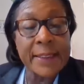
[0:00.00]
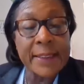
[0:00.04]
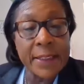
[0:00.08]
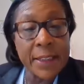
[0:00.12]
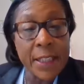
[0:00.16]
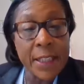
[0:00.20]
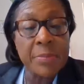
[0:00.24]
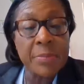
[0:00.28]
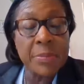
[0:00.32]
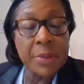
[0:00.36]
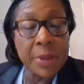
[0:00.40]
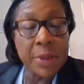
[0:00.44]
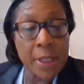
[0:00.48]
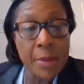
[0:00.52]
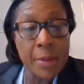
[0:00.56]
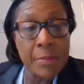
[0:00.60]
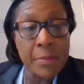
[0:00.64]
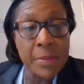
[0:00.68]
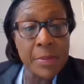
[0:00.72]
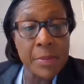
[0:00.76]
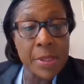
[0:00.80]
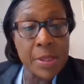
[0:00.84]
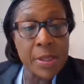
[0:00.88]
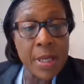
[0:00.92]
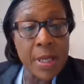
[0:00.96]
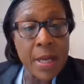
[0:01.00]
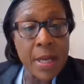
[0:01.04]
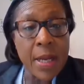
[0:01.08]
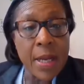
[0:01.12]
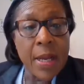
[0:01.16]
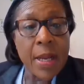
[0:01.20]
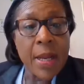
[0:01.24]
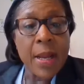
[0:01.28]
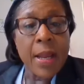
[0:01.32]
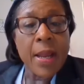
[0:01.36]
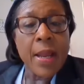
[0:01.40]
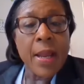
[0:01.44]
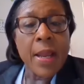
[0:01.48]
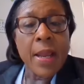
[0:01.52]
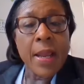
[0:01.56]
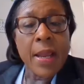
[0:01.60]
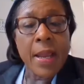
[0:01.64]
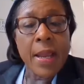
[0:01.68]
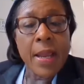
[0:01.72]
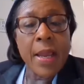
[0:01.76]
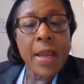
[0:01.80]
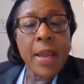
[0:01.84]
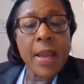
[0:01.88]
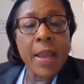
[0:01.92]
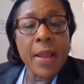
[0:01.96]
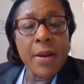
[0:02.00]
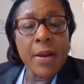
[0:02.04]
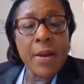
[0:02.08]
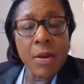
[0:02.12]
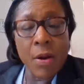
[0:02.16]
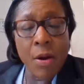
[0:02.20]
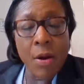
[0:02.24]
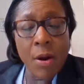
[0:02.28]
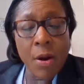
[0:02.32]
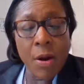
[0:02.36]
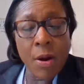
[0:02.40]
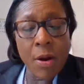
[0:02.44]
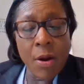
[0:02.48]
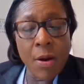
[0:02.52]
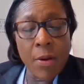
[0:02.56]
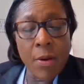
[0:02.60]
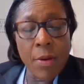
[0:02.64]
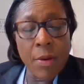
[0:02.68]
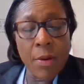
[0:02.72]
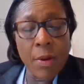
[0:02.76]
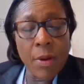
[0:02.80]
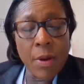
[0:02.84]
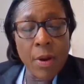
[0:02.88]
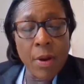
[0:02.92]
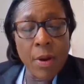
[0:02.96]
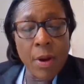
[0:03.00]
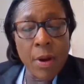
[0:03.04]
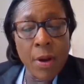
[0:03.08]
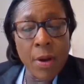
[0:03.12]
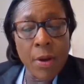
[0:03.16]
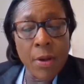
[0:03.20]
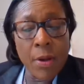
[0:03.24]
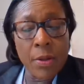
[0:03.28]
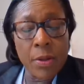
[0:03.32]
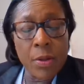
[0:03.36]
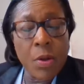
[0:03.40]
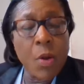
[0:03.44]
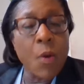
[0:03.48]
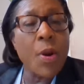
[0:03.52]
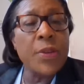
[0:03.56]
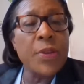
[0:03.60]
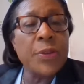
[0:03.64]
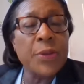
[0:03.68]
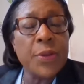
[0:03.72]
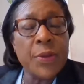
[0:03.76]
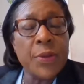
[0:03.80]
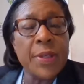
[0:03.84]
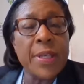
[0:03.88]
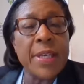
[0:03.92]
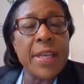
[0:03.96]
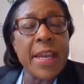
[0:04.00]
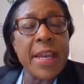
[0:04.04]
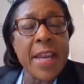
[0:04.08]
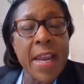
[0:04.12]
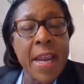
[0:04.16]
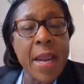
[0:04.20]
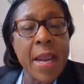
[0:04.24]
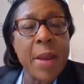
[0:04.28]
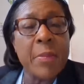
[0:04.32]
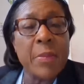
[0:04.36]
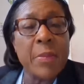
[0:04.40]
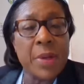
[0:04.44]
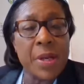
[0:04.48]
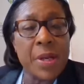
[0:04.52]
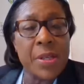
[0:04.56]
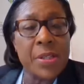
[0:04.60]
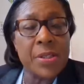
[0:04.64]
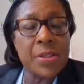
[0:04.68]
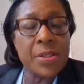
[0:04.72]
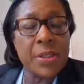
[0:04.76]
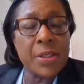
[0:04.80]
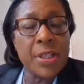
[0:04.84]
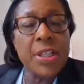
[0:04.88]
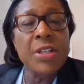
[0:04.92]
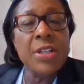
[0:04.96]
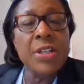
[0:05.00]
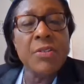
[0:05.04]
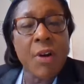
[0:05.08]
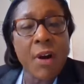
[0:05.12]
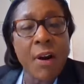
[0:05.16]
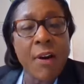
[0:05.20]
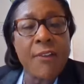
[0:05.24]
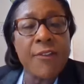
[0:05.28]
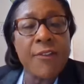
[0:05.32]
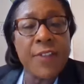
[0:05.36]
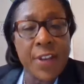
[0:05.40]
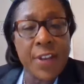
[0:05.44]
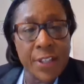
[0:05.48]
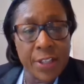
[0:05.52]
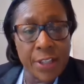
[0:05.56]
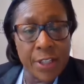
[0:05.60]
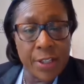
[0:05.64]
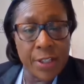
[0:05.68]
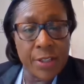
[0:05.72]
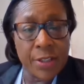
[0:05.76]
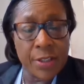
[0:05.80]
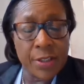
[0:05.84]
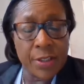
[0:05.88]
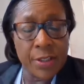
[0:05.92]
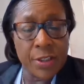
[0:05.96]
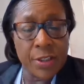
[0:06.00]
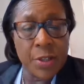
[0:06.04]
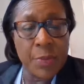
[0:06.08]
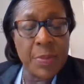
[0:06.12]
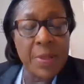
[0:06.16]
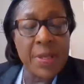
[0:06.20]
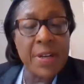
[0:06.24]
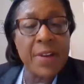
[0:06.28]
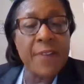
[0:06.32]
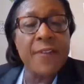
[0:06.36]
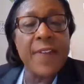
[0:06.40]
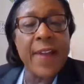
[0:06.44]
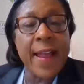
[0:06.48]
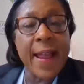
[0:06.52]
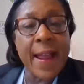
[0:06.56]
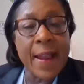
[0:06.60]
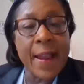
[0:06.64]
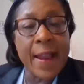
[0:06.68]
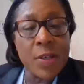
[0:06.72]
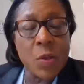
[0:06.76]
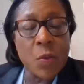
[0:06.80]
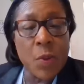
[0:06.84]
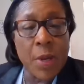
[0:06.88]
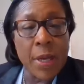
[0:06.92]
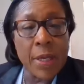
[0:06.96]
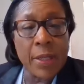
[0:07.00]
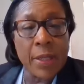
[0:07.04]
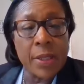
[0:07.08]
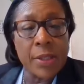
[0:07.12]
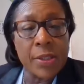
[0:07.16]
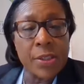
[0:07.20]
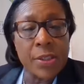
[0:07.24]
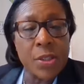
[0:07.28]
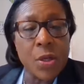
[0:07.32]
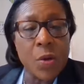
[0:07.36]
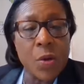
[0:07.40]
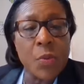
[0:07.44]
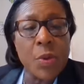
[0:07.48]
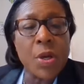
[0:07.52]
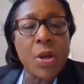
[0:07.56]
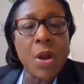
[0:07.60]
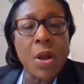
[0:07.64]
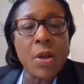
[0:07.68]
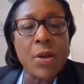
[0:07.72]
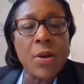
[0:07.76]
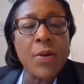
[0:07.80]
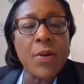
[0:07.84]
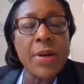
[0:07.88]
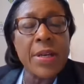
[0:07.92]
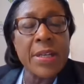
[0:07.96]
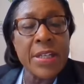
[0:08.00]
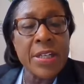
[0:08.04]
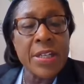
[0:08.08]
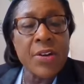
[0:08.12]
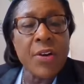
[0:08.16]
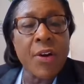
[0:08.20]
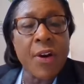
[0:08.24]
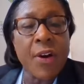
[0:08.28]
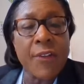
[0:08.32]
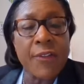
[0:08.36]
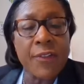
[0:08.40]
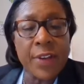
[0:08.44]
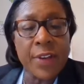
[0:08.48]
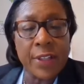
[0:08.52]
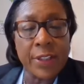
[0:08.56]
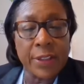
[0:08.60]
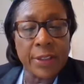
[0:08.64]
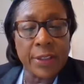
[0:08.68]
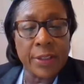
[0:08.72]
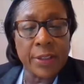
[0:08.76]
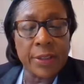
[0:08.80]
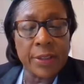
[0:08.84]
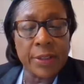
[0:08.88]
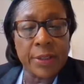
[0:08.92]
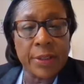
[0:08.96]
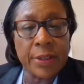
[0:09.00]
symptoms and are going through the ambulance ER visits to be evaluated. So we call our ER visits.